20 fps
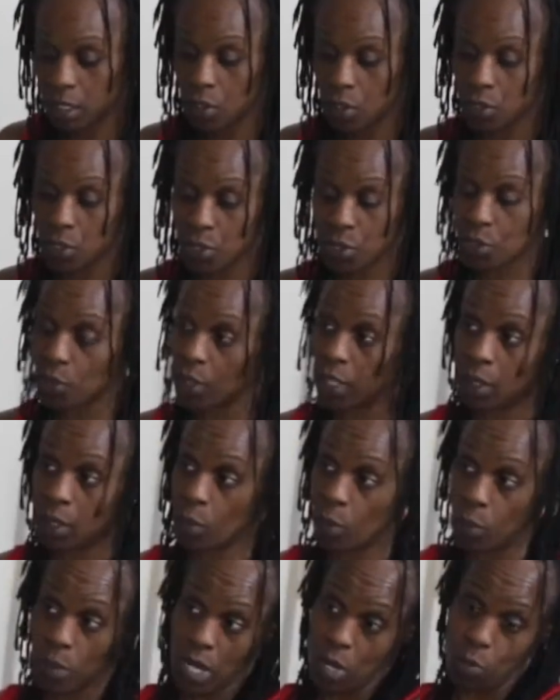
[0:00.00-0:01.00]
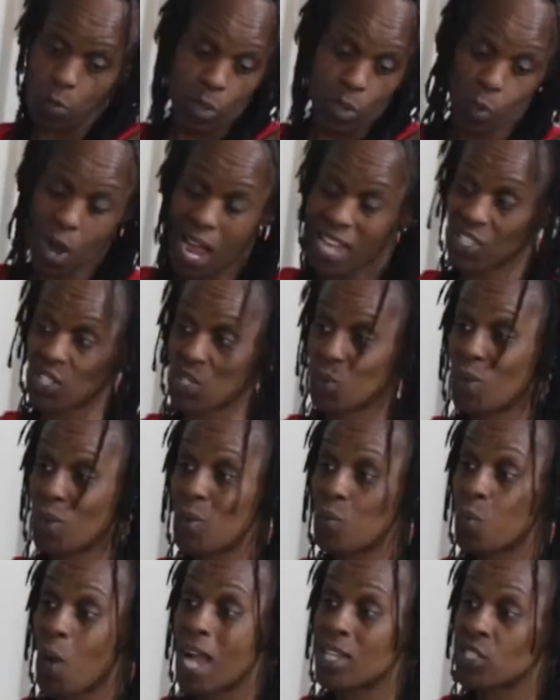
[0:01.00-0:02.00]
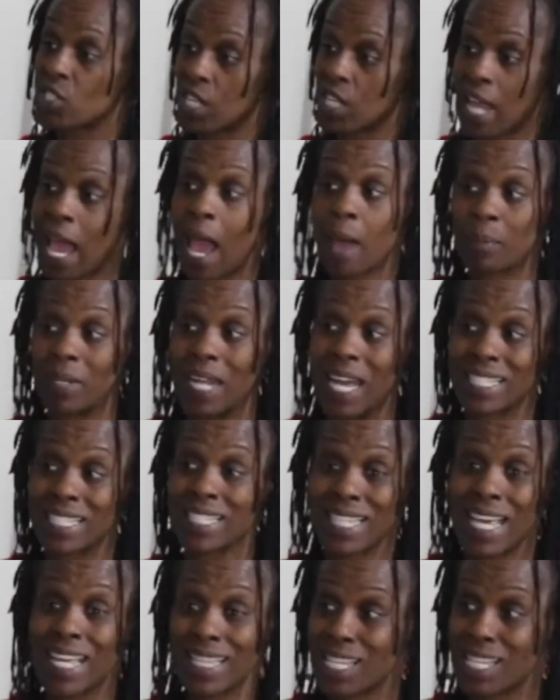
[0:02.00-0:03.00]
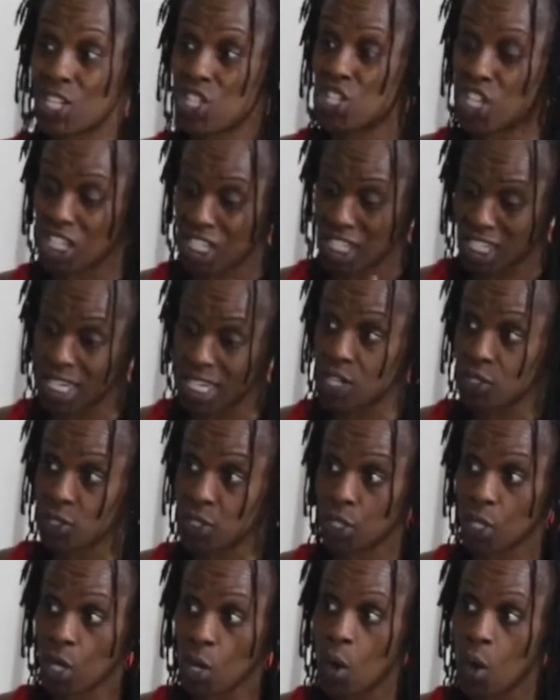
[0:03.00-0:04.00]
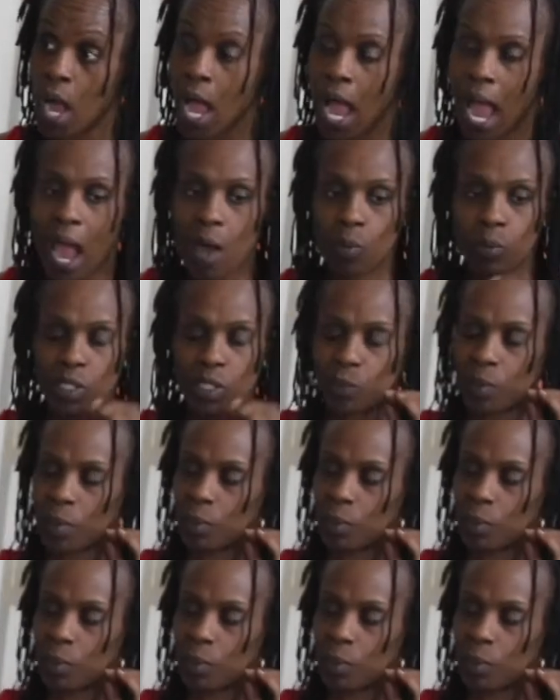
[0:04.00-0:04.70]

closer to it, and we watched it happen. I said this shit years ago. I wish